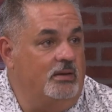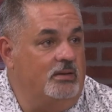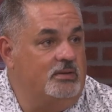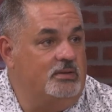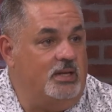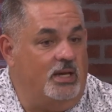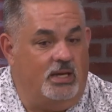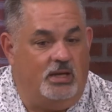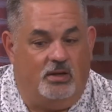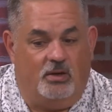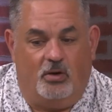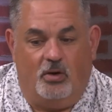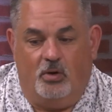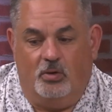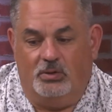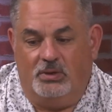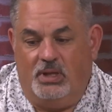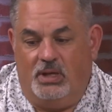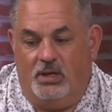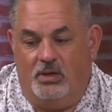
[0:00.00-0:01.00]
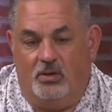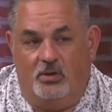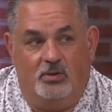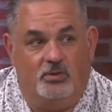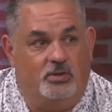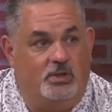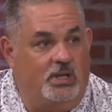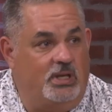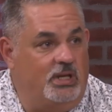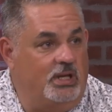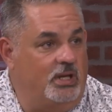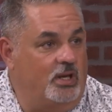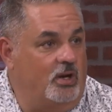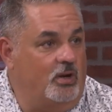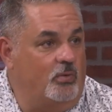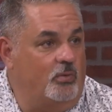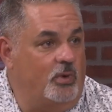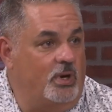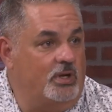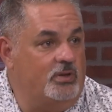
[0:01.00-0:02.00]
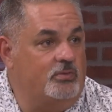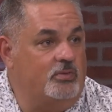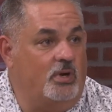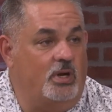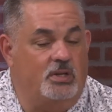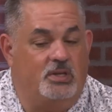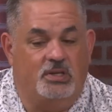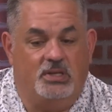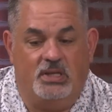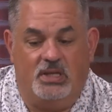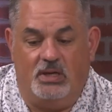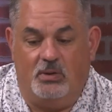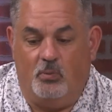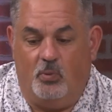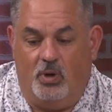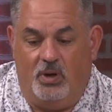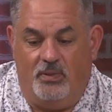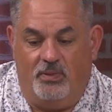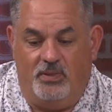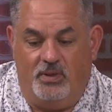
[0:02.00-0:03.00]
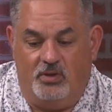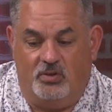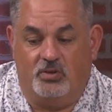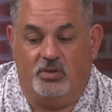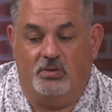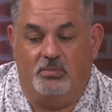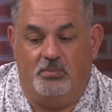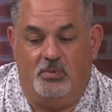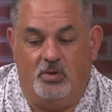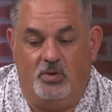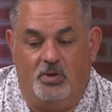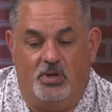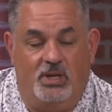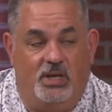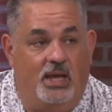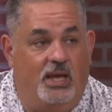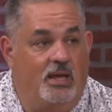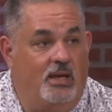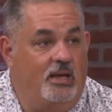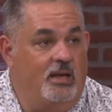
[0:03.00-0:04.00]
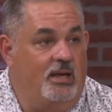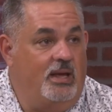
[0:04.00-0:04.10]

staying in our hotels, eating at our restaurants, seeing what this community